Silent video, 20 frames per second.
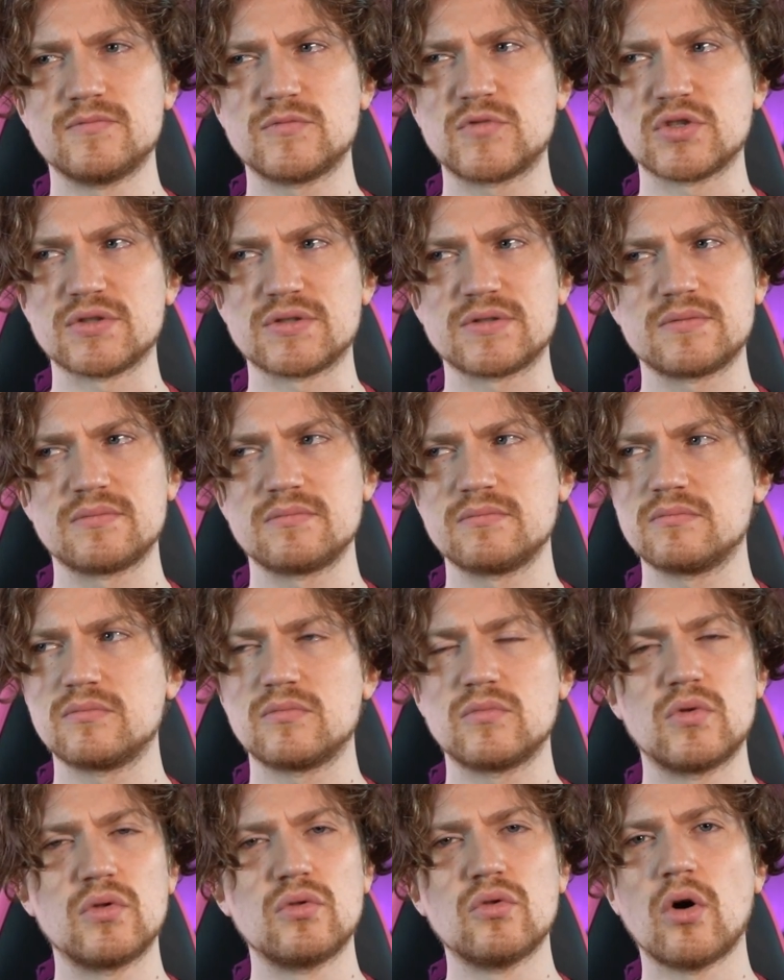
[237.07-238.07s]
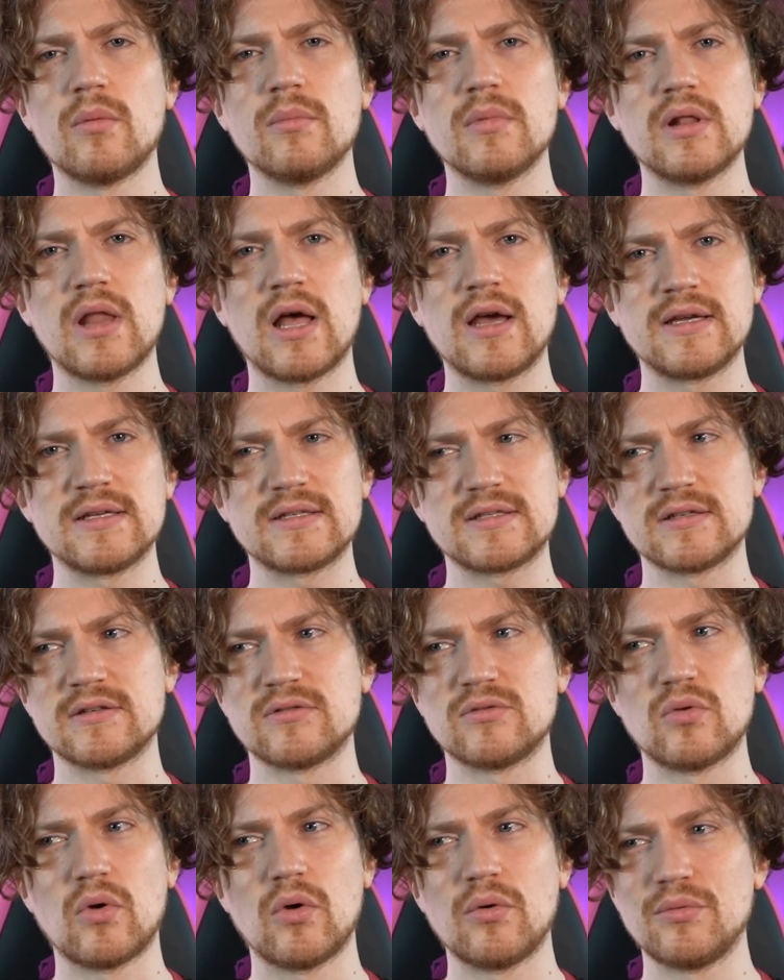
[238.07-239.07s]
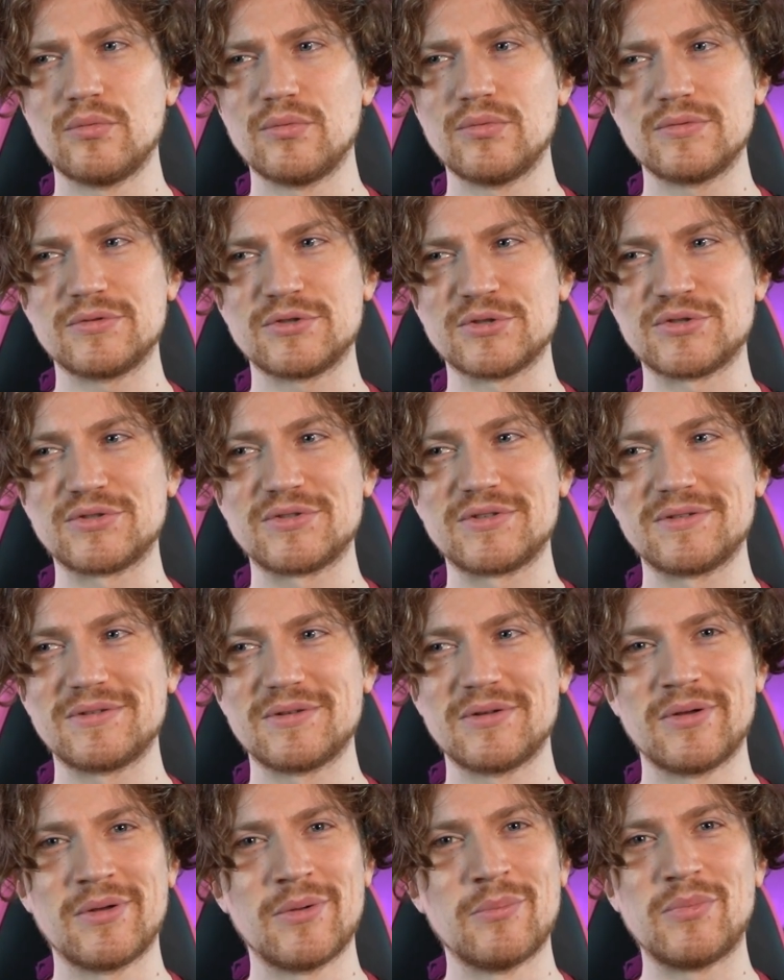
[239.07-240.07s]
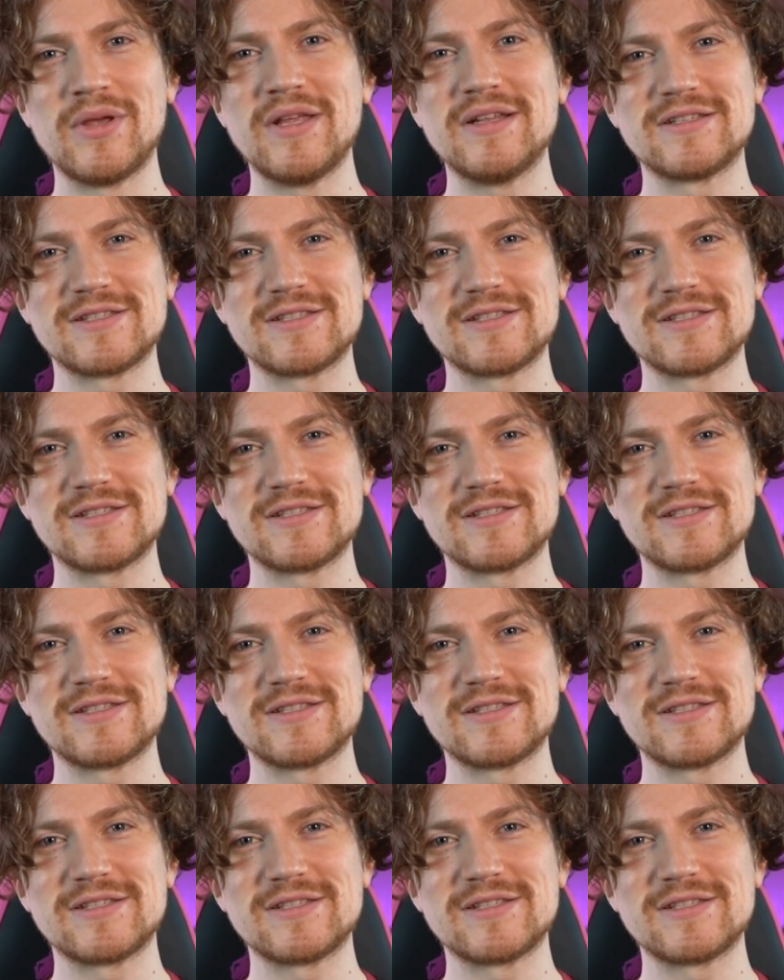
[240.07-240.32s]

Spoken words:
just normalize and just beat